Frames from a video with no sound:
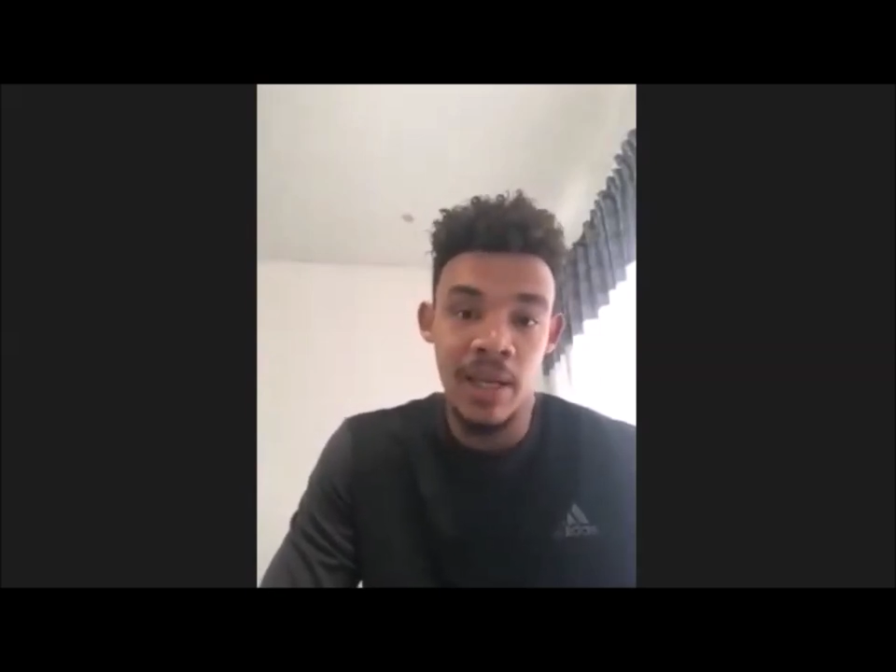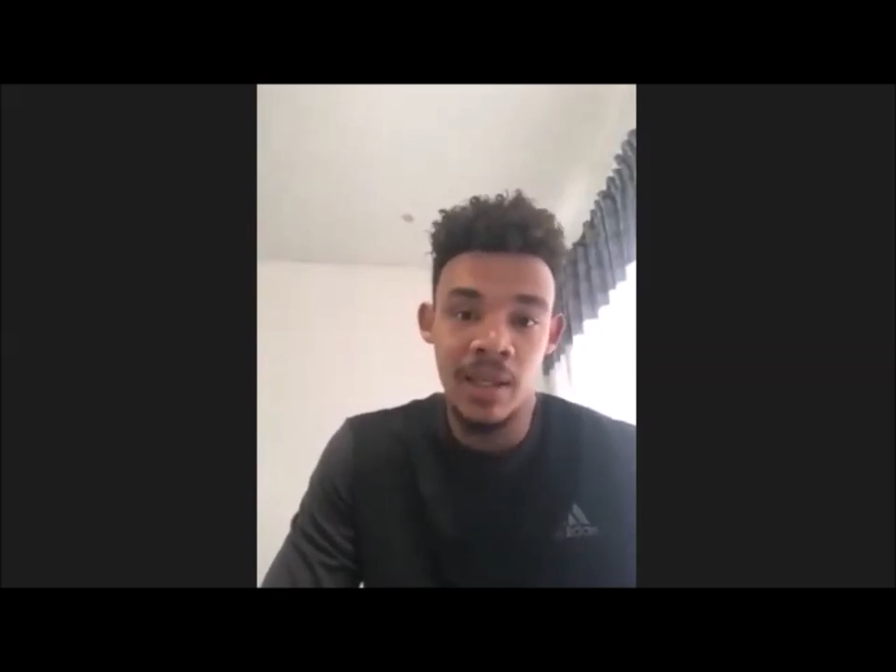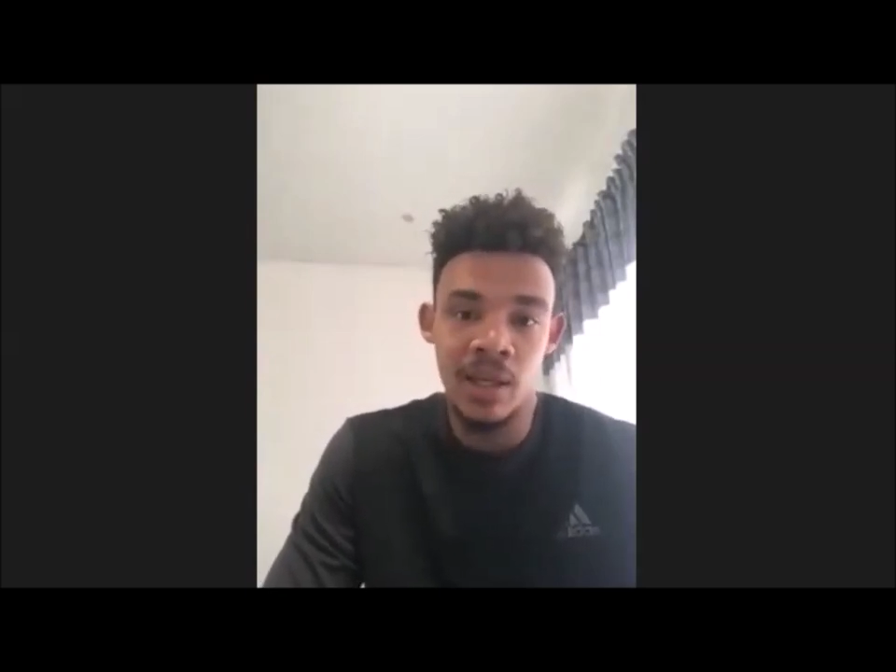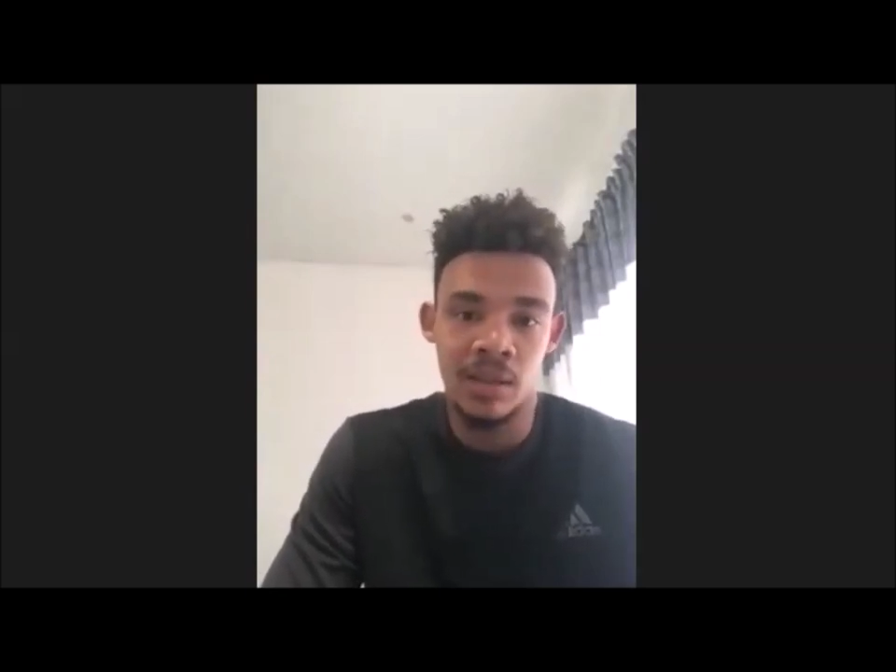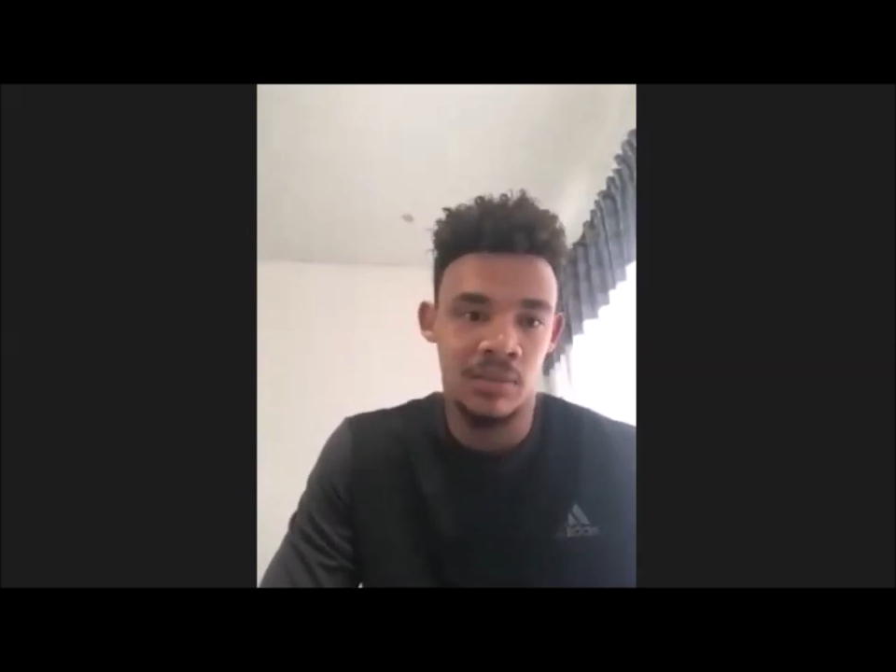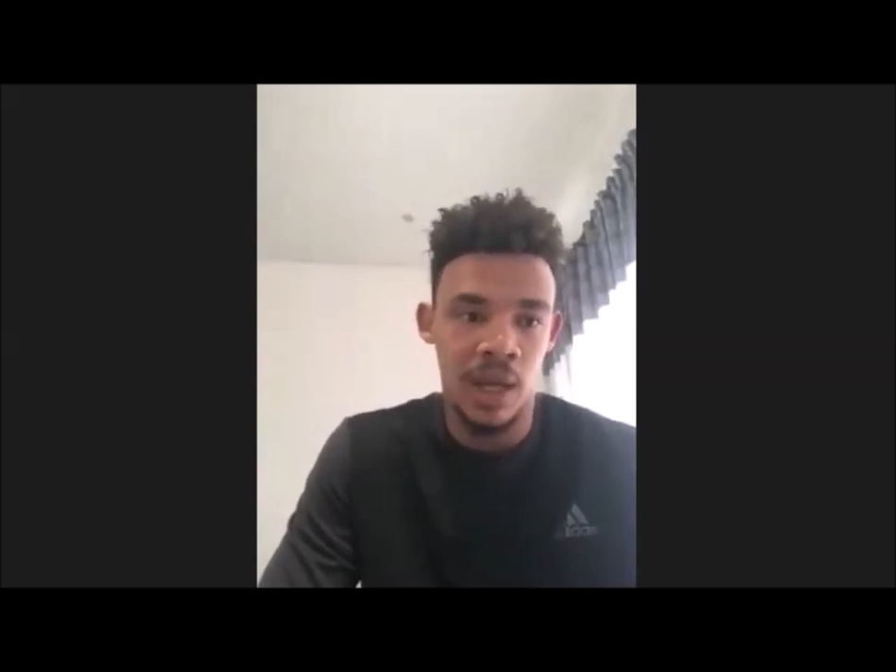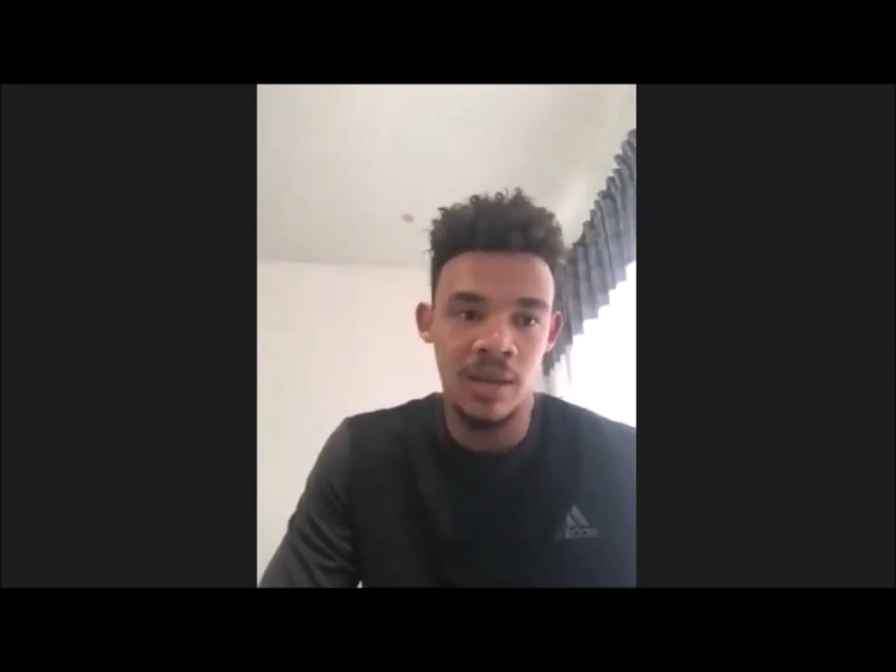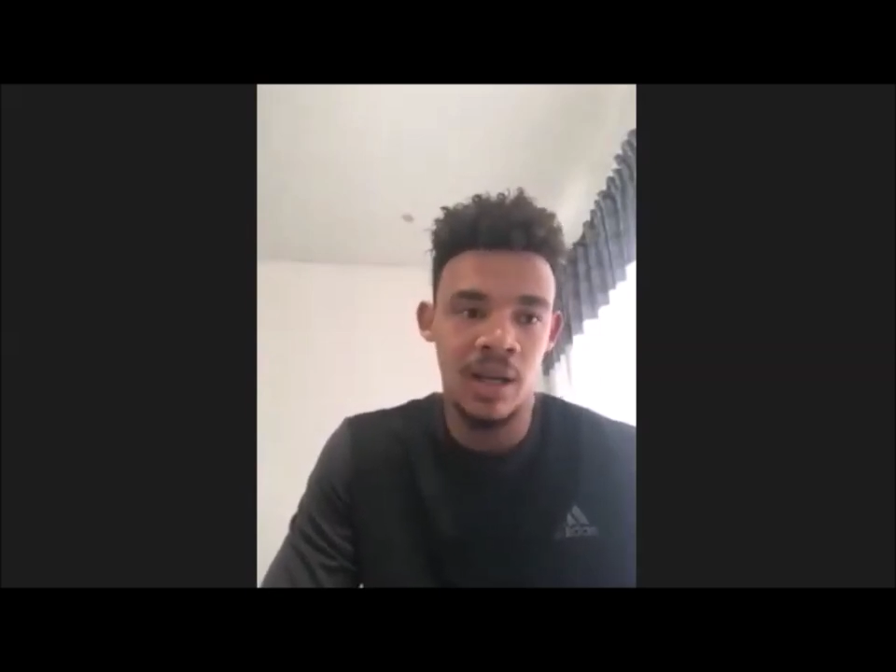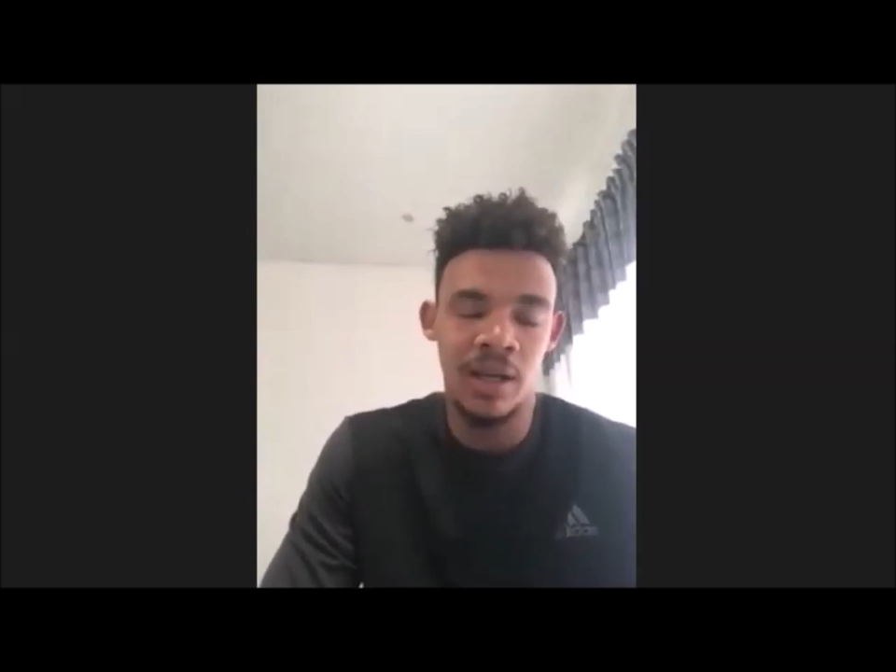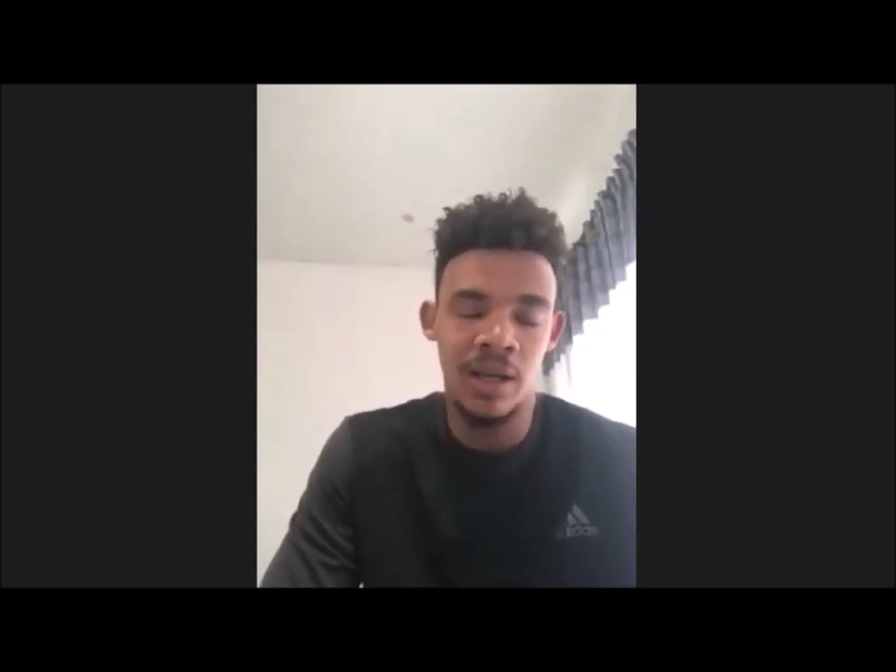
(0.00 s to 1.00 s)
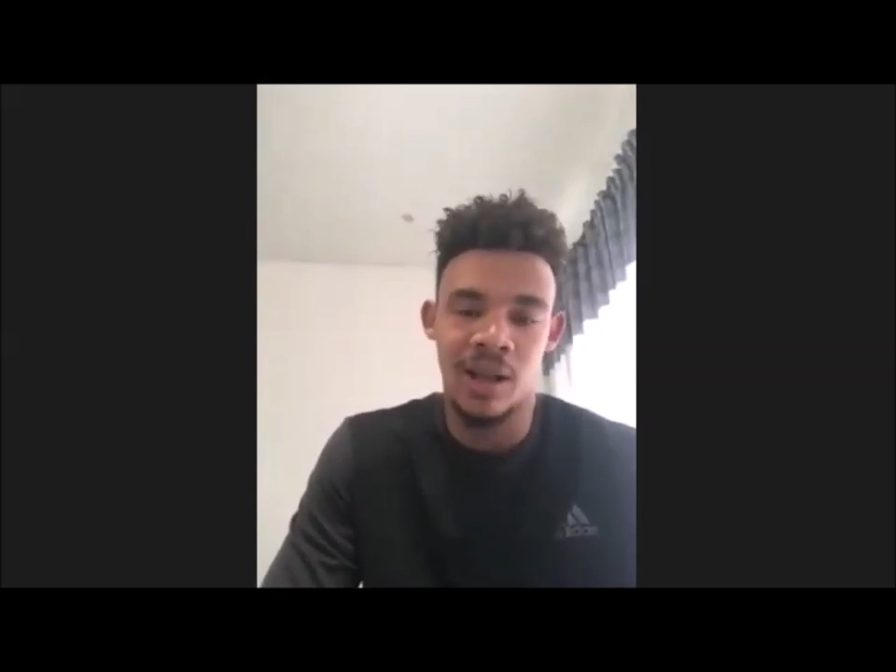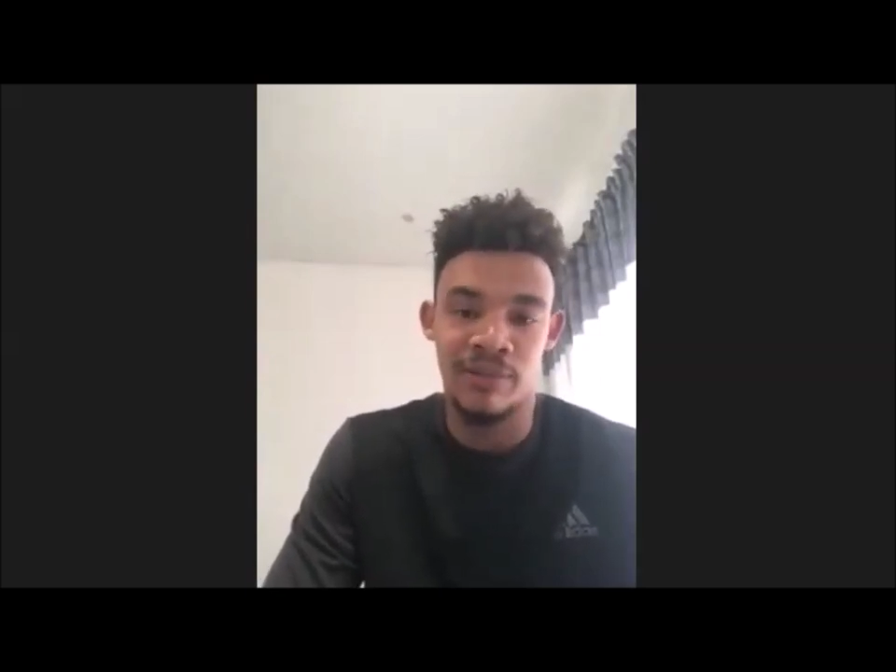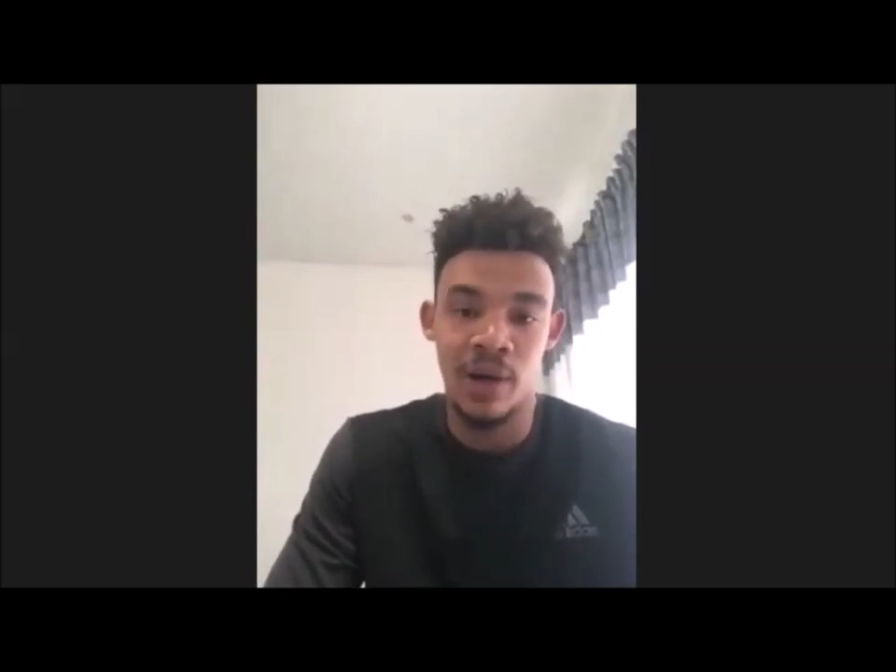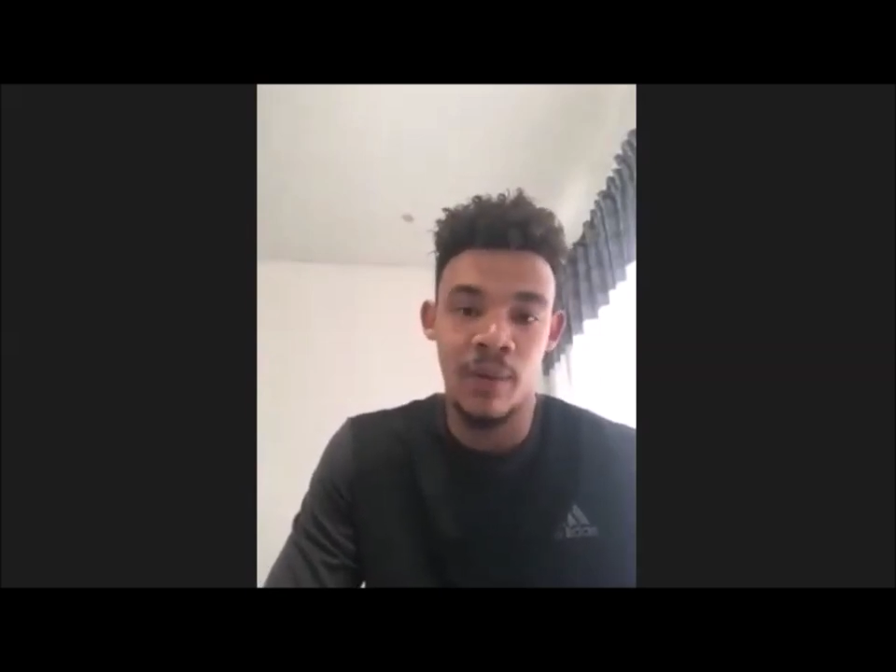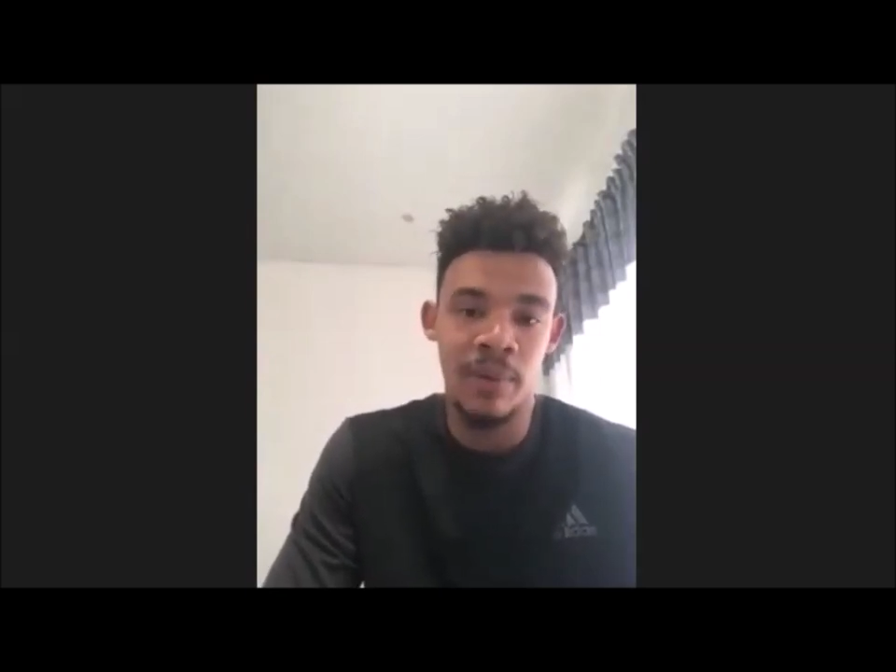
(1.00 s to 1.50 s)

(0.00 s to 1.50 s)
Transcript: Daine Klate, Alviro Peters,